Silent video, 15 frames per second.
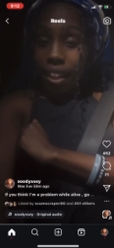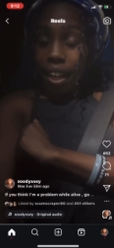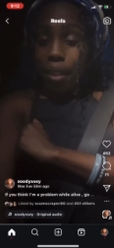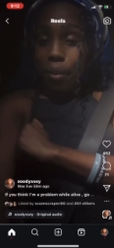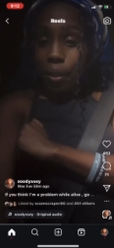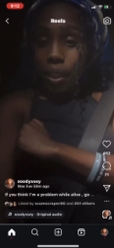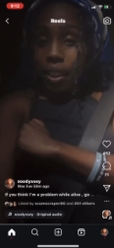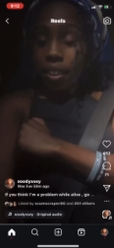I
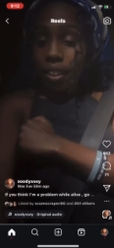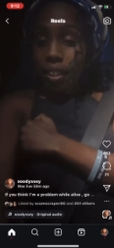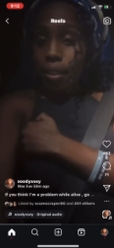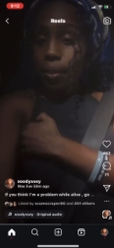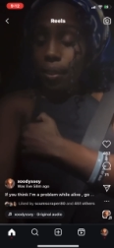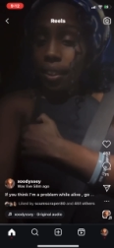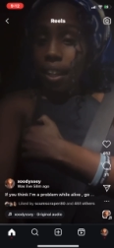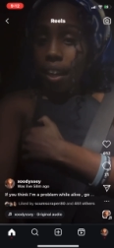really
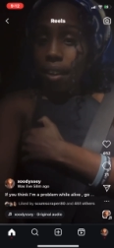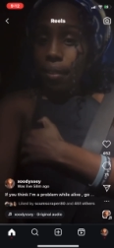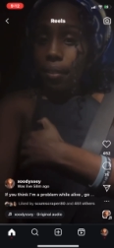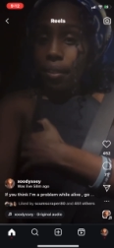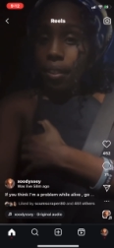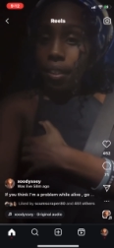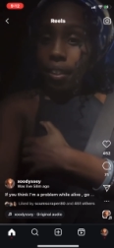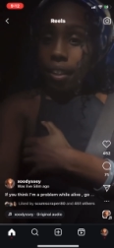did lose count.
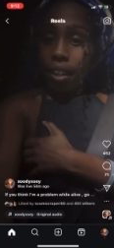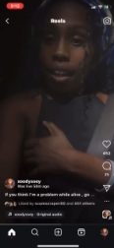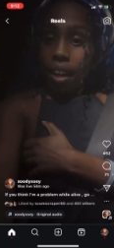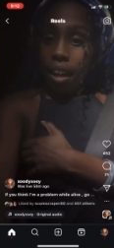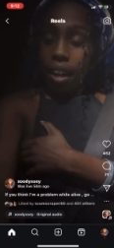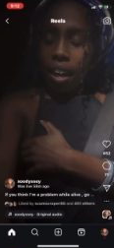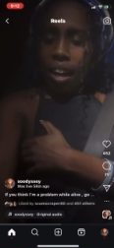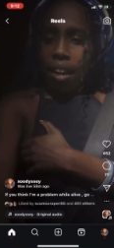
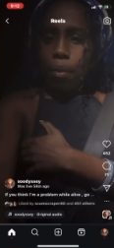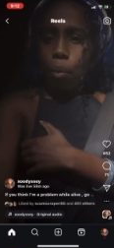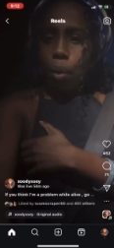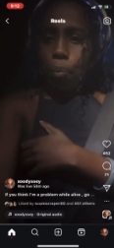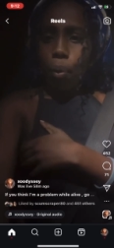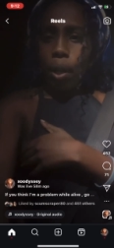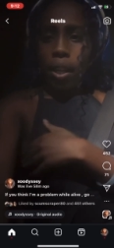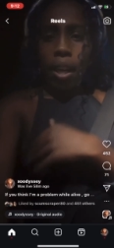At
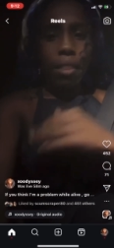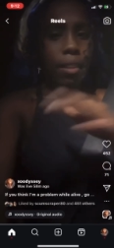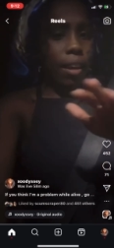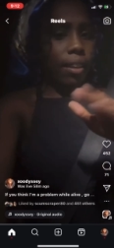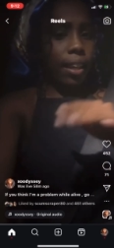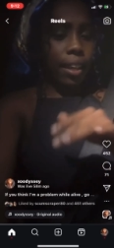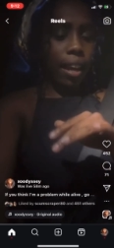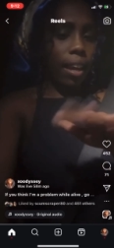one point I
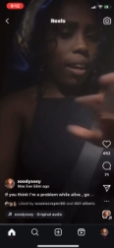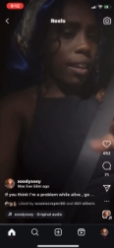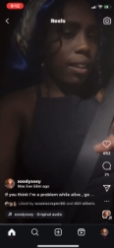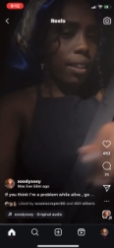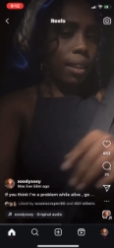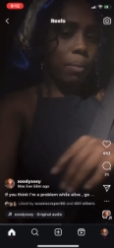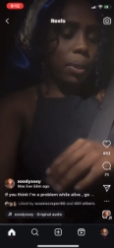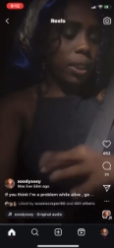thought like,
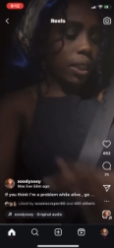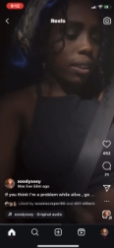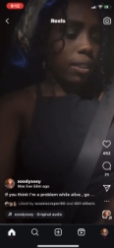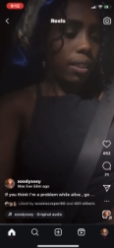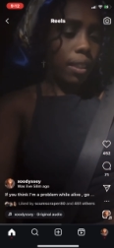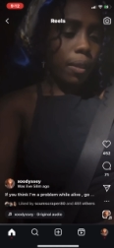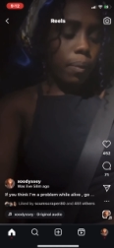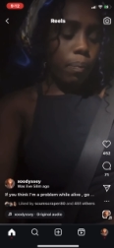hey, I'm gonna
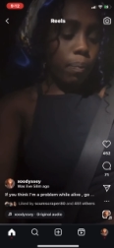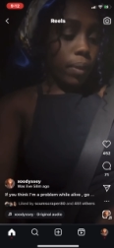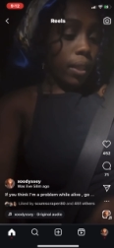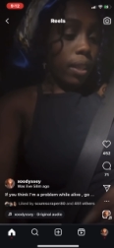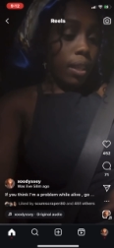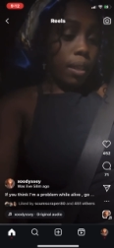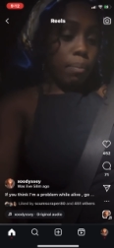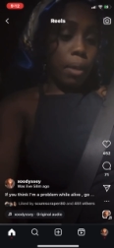just
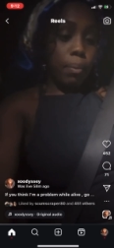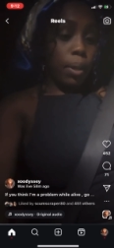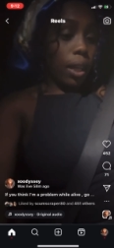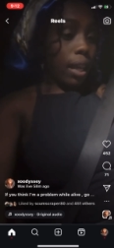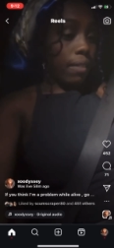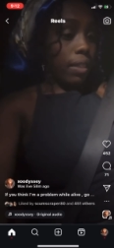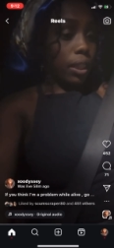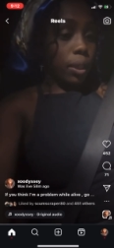maybe
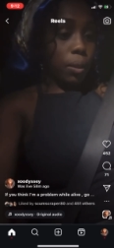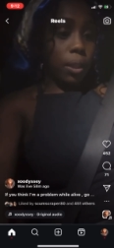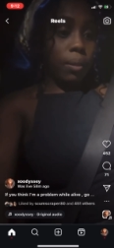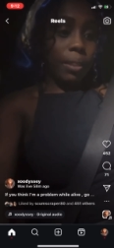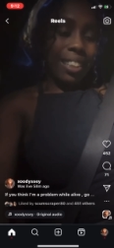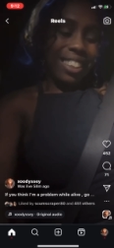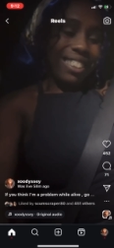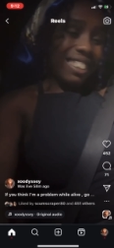I'll have that story
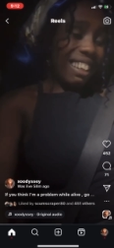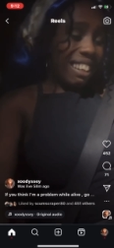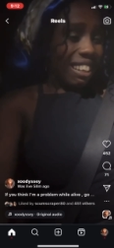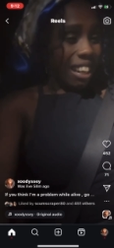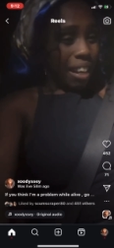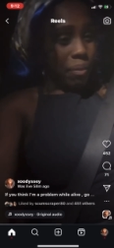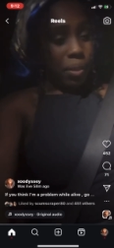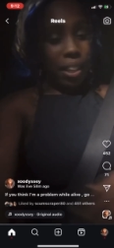one day. Okay,
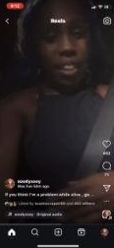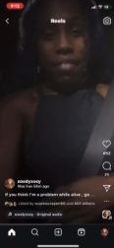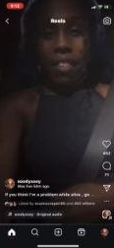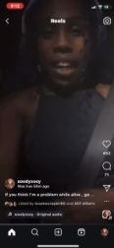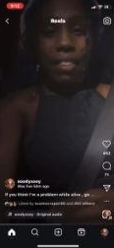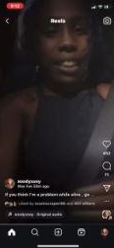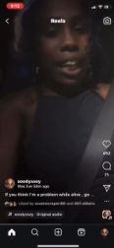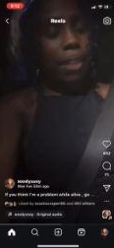it happened like
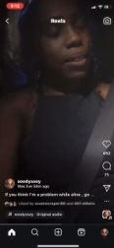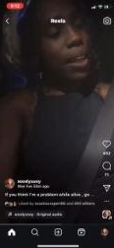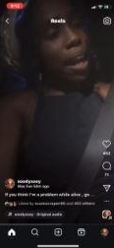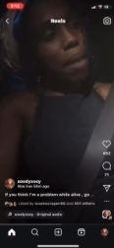5 times.